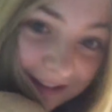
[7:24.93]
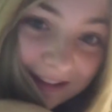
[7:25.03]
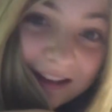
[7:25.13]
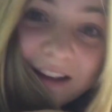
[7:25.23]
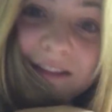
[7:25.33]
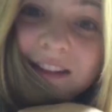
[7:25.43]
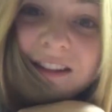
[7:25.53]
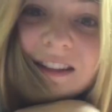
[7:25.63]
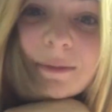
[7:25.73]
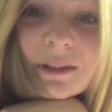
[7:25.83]
because I have a
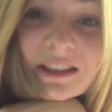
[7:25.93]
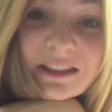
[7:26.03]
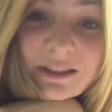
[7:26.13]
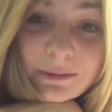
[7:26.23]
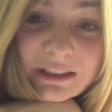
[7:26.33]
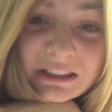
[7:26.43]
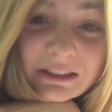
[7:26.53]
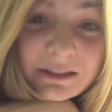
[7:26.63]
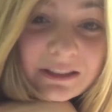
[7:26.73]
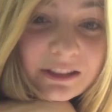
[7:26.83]
seminar
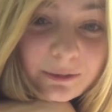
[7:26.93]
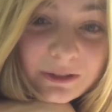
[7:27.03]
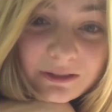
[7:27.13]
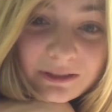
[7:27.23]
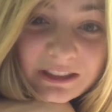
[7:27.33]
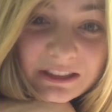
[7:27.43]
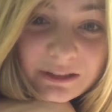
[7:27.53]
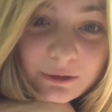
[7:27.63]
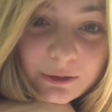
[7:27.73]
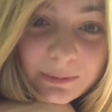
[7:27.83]
tomorrow and it's where you get in
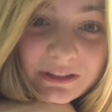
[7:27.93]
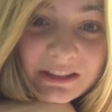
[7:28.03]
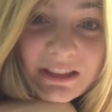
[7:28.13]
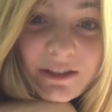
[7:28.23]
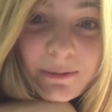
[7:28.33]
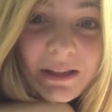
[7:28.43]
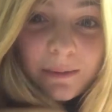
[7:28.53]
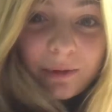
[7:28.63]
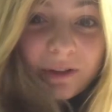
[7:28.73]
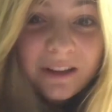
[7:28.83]
a group and talk to
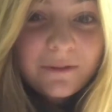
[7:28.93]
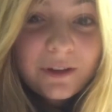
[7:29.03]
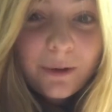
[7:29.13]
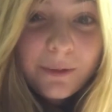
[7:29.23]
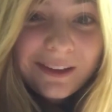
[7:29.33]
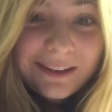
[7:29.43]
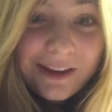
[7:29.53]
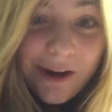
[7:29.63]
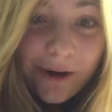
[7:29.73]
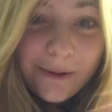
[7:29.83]
people. And if you don't
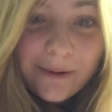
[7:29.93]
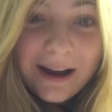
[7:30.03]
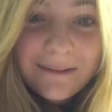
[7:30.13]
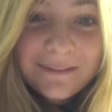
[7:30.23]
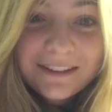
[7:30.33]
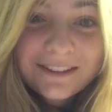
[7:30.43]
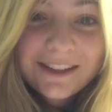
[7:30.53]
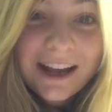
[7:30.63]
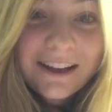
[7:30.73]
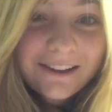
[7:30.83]
know, I'm the
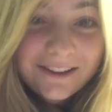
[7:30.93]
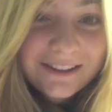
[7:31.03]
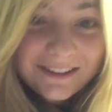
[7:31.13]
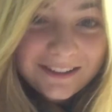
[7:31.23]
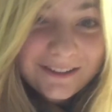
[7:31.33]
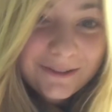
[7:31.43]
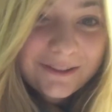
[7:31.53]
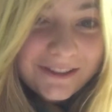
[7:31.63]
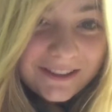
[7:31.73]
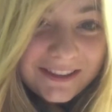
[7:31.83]
shy girl in
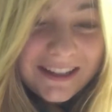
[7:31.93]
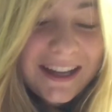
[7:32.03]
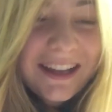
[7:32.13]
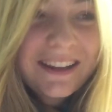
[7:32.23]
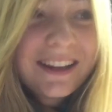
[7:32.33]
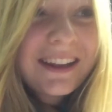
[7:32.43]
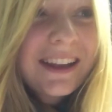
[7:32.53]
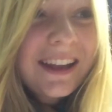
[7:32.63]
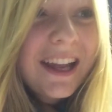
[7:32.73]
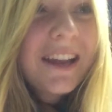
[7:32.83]
school. And
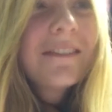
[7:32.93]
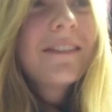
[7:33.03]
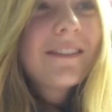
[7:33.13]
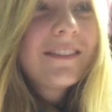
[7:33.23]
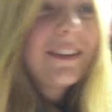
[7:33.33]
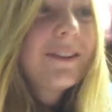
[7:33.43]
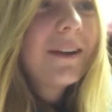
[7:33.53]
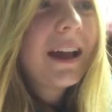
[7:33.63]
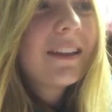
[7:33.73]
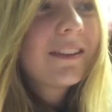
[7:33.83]
if
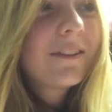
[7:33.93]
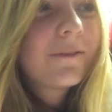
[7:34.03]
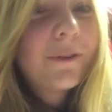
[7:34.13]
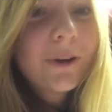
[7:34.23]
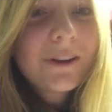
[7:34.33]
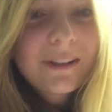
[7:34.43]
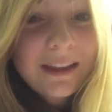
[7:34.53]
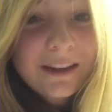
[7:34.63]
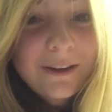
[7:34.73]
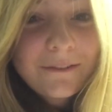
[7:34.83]
you answer four,
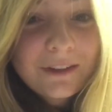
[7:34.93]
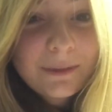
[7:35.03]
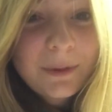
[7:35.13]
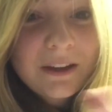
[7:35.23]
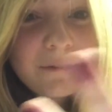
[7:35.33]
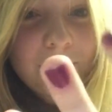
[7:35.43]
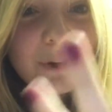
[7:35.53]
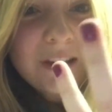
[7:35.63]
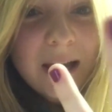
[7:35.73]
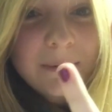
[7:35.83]
like, you have to speak
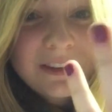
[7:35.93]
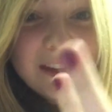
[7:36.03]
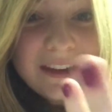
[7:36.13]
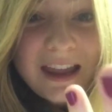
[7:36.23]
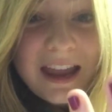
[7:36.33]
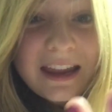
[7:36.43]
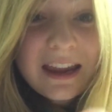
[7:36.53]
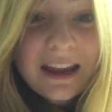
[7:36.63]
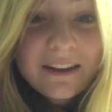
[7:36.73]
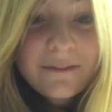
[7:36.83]
four times to get an
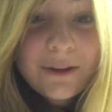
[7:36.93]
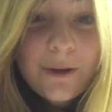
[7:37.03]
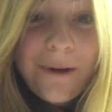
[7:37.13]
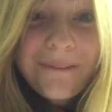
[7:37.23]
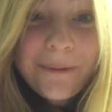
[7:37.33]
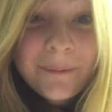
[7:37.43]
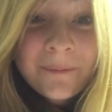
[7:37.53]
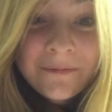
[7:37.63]
A. And if you don't,